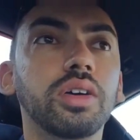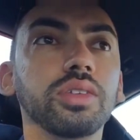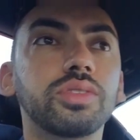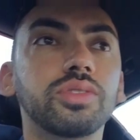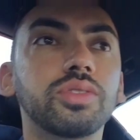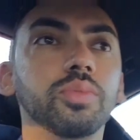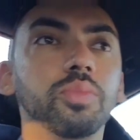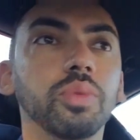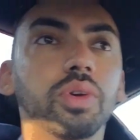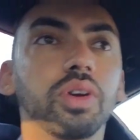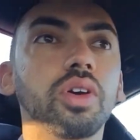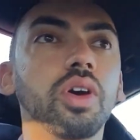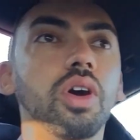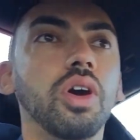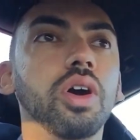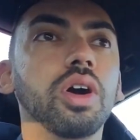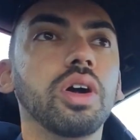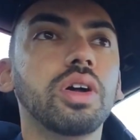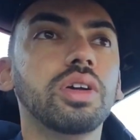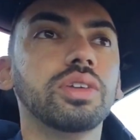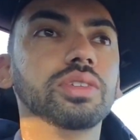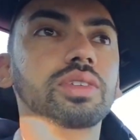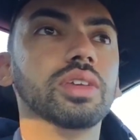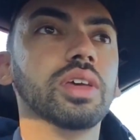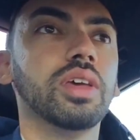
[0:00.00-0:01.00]

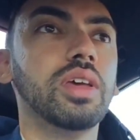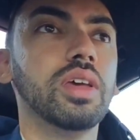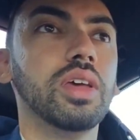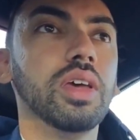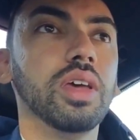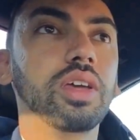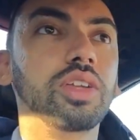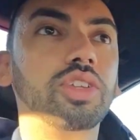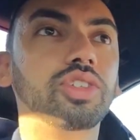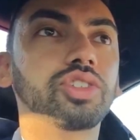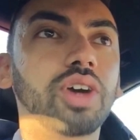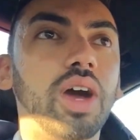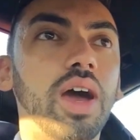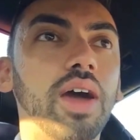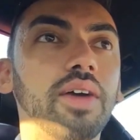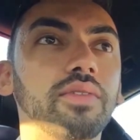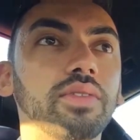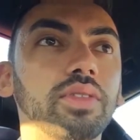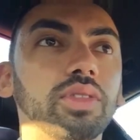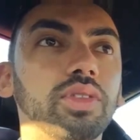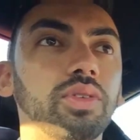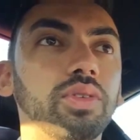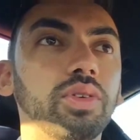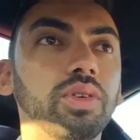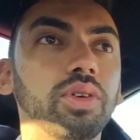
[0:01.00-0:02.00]
supercars
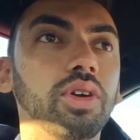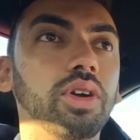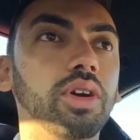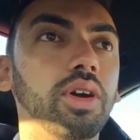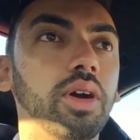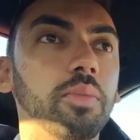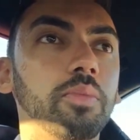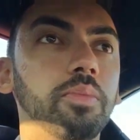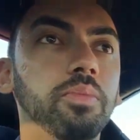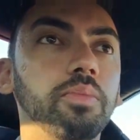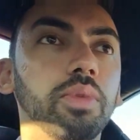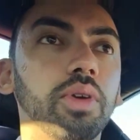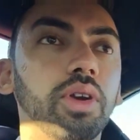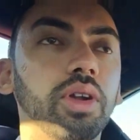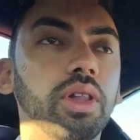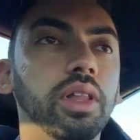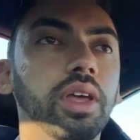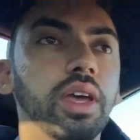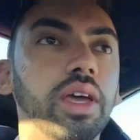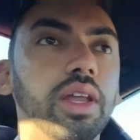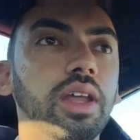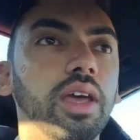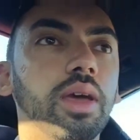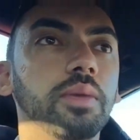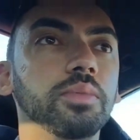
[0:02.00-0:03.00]
driving through Europe,
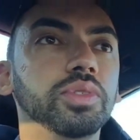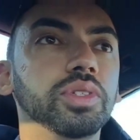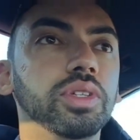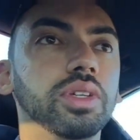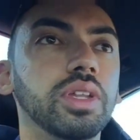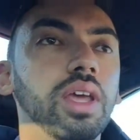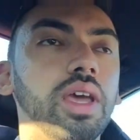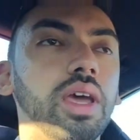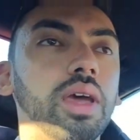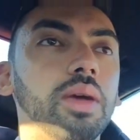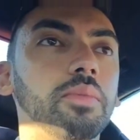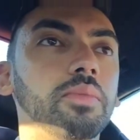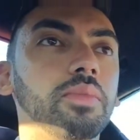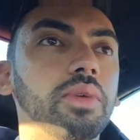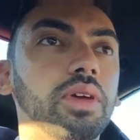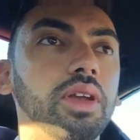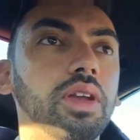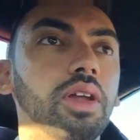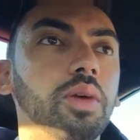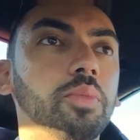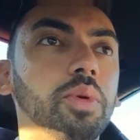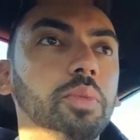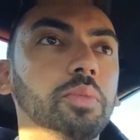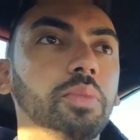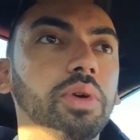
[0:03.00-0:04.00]
Berlin, Amsterdam,
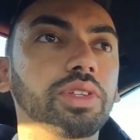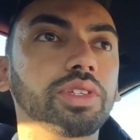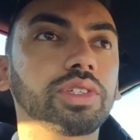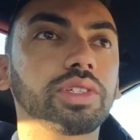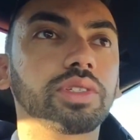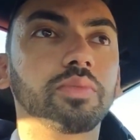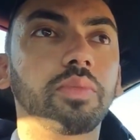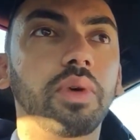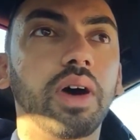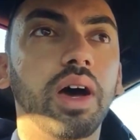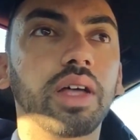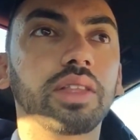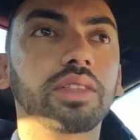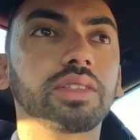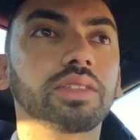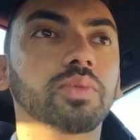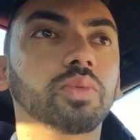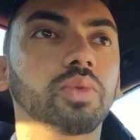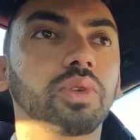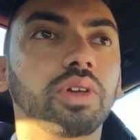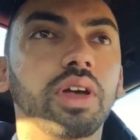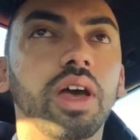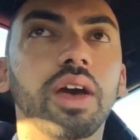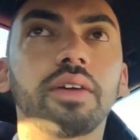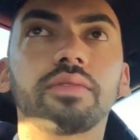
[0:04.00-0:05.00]
hitting up a bunch of spots.
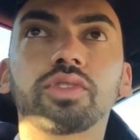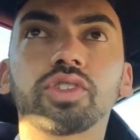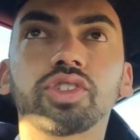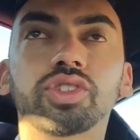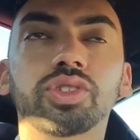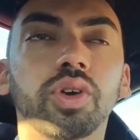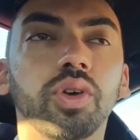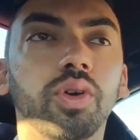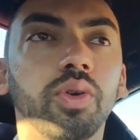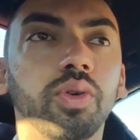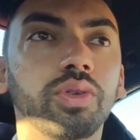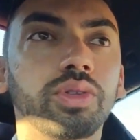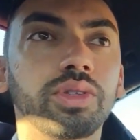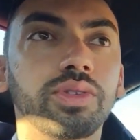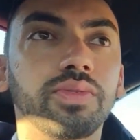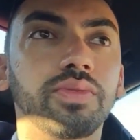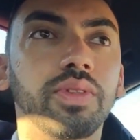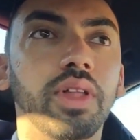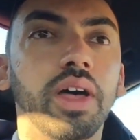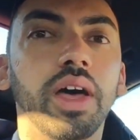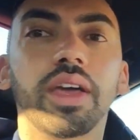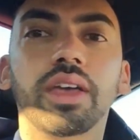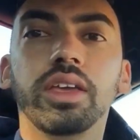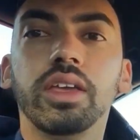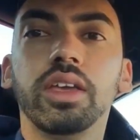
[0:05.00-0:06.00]
We'll have drones,
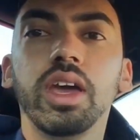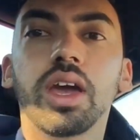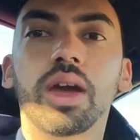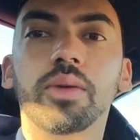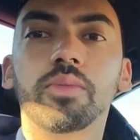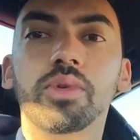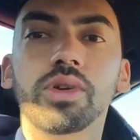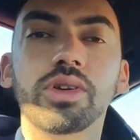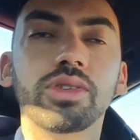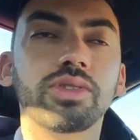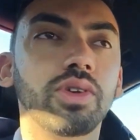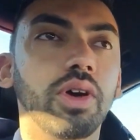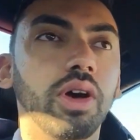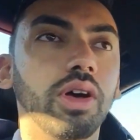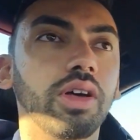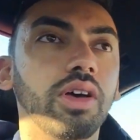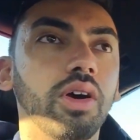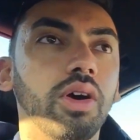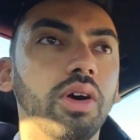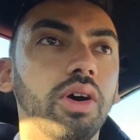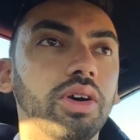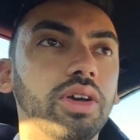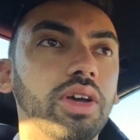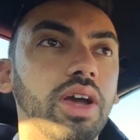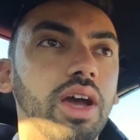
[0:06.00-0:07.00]
flying cameras, all
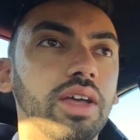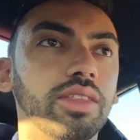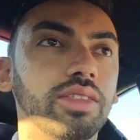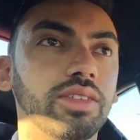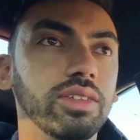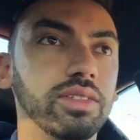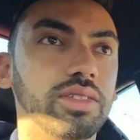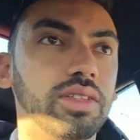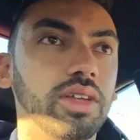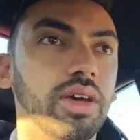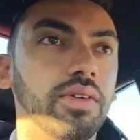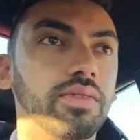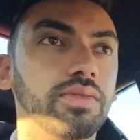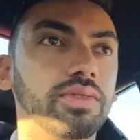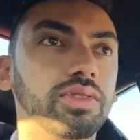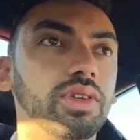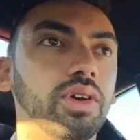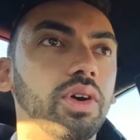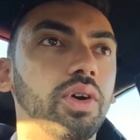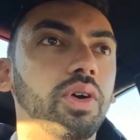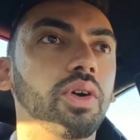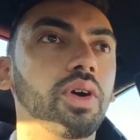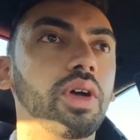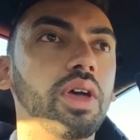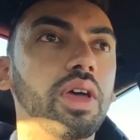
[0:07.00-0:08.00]
kinds of stuff.
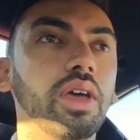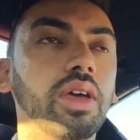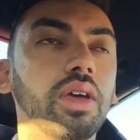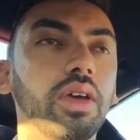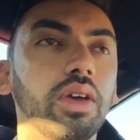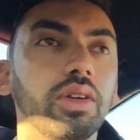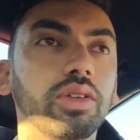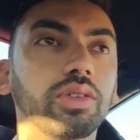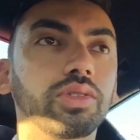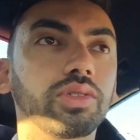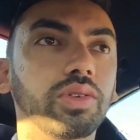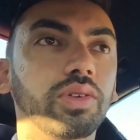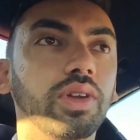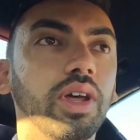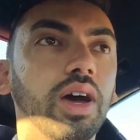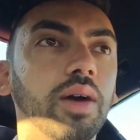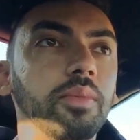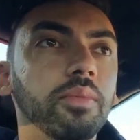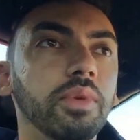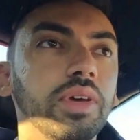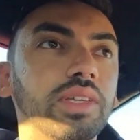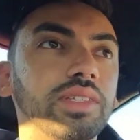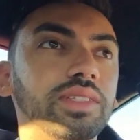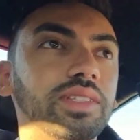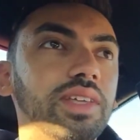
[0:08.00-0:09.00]
So do
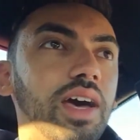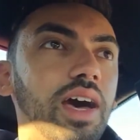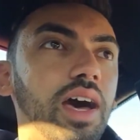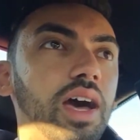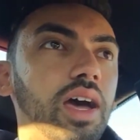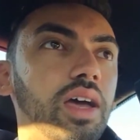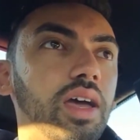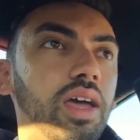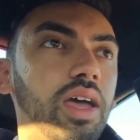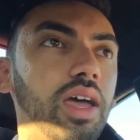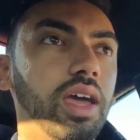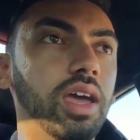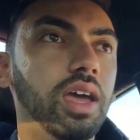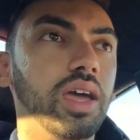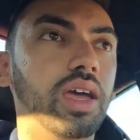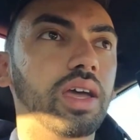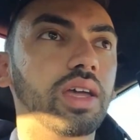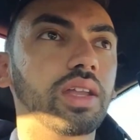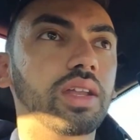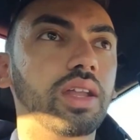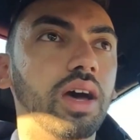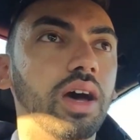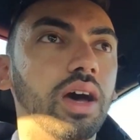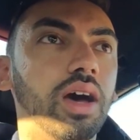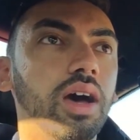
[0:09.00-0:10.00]
not miss that.
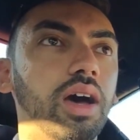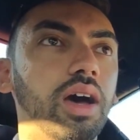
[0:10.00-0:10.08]
And